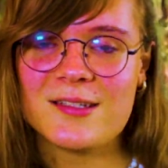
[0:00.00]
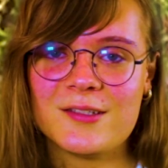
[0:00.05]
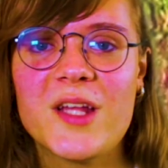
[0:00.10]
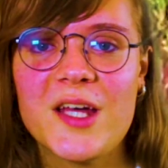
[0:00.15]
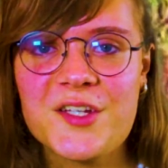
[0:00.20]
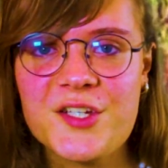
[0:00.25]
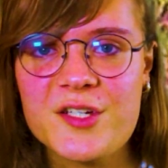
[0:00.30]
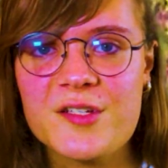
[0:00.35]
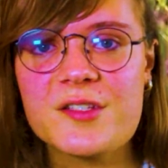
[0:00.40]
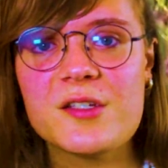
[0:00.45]

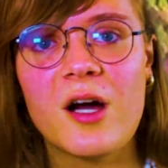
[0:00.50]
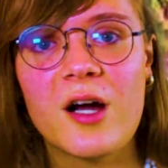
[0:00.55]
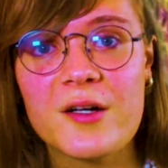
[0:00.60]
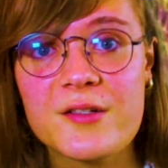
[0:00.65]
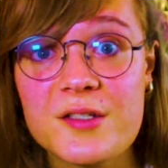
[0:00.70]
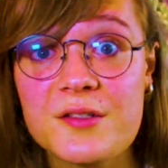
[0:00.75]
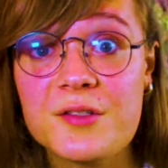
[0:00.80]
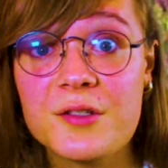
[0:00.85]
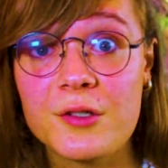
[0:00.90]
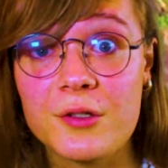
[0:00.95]
That shit's
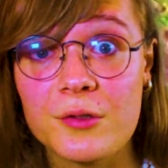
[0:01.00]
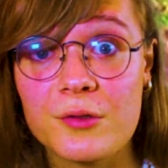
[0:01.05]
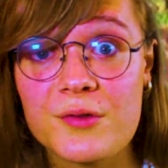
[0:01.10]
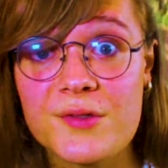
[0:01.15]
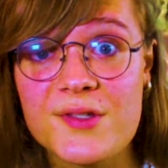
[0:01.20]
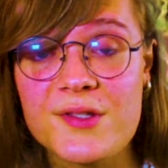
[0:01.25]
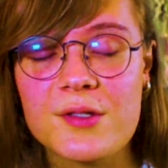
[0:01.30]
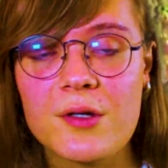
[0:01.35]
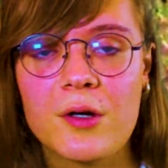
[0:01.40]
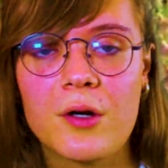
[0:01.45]
hard to do,
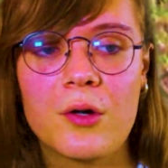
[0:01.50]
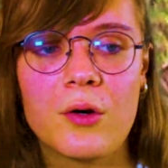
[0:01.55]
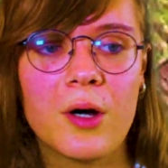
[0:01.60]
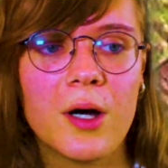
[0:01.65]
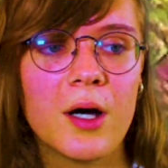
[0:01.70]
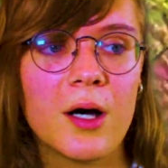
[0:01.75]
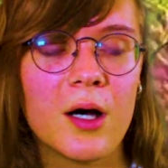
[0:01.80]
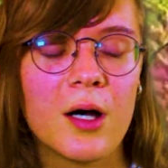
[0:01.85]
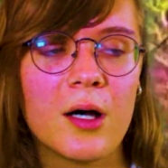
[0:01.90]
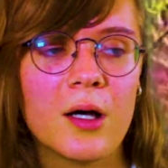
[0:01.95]
so
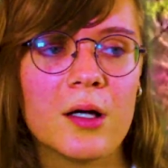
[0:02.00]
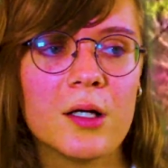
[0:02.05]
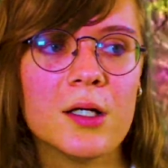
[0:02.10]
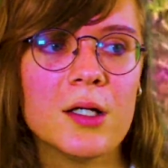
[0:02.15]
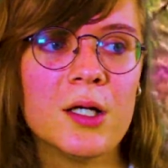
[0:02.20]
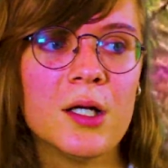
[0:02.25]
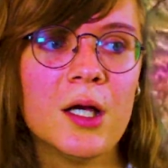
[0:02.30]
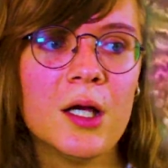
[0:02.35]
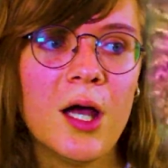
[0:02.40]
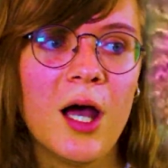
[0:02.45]
uh,
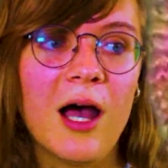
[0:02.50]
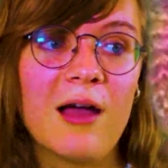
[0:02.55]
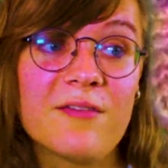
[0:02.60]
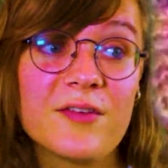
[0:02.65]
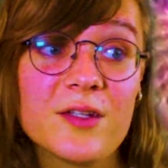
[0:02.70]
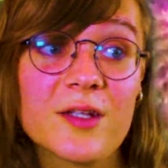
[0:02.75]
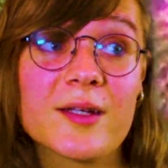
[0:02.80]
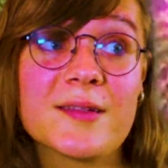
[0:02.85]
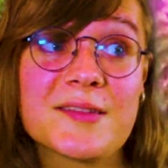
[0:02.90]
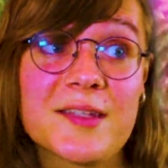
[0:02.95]
I
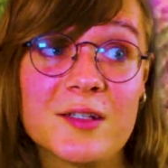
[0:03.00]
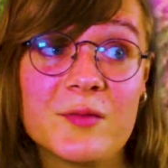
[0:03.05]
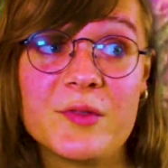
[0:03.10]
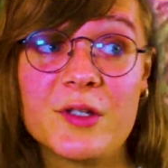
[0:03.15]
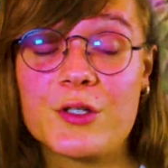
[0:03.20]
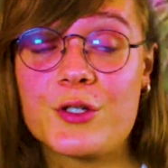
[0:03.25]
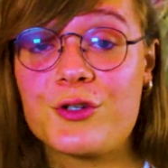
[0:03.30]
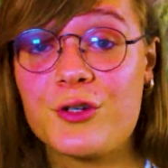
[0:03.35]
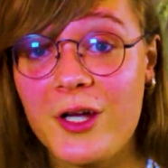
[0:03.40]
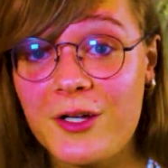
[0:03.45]
feel like it's gonna
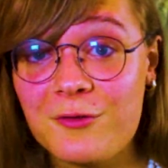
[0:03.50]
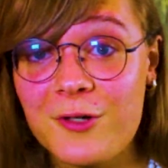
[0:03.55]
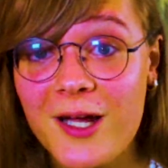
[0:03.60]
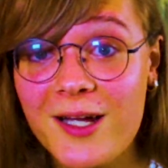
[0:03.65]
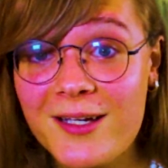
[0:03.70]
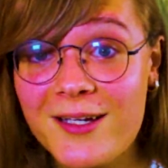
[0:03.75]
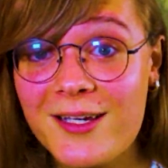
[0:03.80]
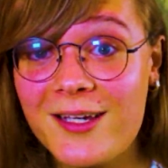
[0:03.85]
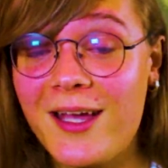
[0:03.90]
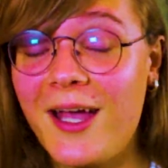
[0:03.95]
be a train
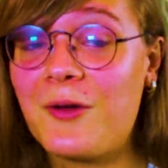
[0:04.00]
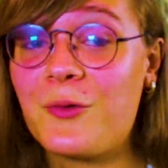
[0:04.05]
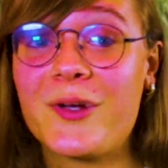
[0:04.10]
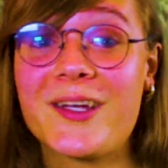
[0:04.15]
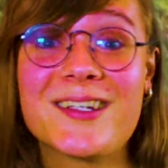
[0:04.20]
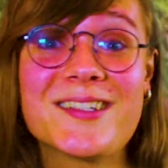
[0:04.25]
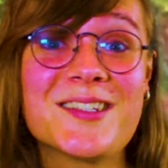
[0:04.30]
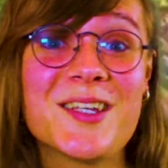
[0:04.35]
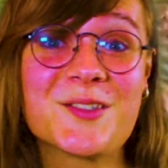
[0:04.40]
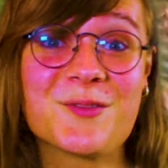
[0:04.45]
wreck and we're
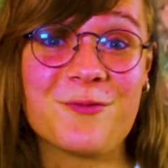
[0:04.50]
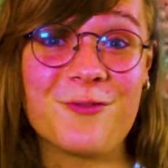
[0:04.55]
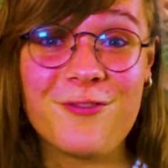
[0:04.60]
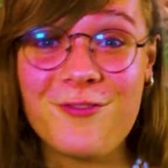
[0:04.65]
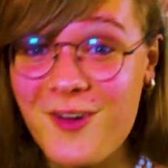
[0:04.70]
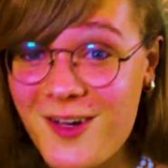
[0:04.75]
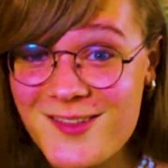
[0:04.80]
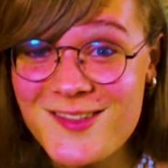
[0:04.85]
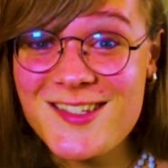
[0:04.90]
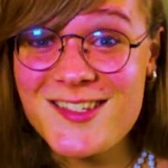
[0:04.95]
gonna see some
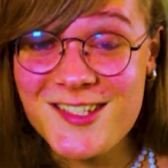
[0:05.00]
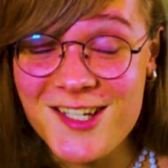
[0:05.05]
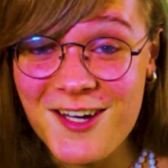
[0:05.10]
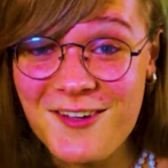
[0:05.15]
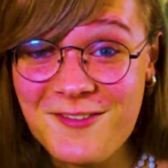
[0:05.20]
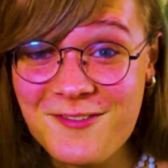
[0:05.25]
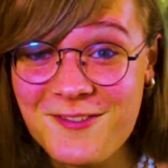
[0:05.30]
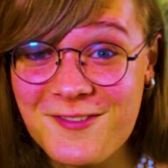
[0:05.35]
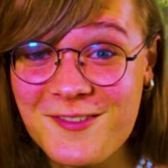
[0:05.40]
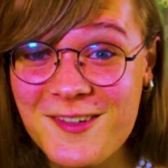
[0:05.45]
fun
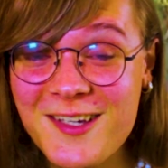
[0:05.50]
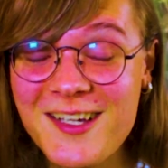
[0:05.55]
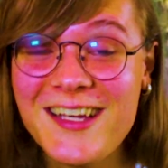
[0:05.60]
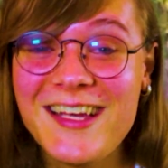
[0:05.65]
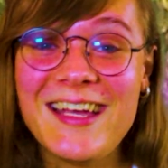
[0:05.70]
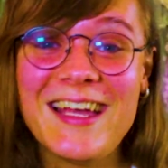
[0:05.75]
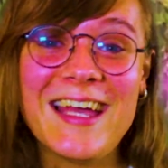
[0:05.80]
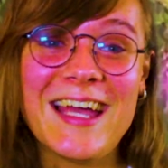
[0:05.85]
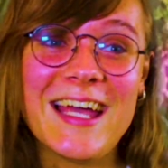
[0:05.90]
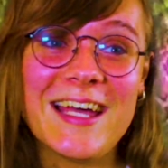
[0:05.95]
stuff
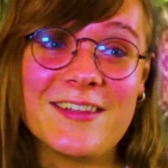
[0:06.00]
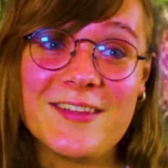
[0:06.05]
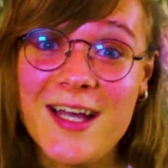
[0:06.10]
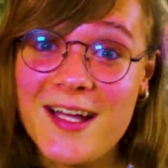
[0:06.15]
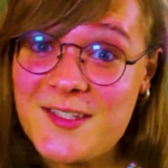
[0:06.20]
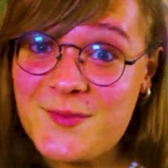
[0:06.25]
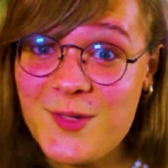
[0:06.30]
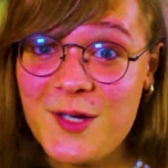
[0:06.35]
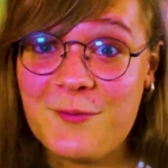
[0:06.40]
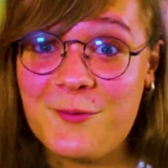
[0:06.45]
and
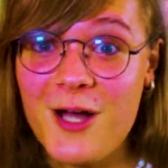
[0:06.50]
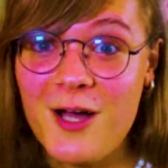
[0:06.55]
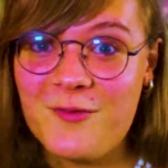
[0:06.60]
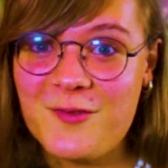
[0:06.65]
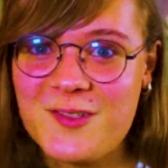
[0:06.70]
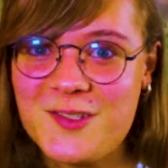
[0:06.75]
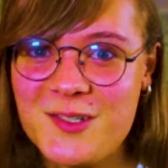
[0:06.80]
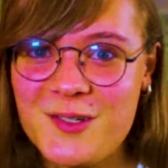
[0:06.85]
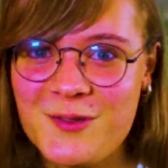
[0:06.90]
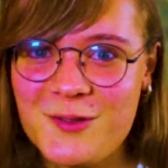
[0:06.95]
that's my
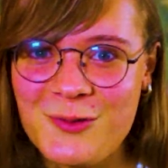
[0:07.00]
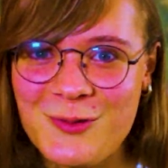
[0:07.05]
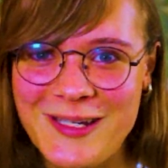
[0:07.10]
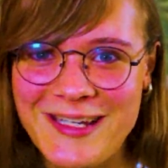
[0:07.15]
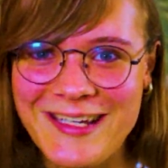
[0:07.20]
prophecy of the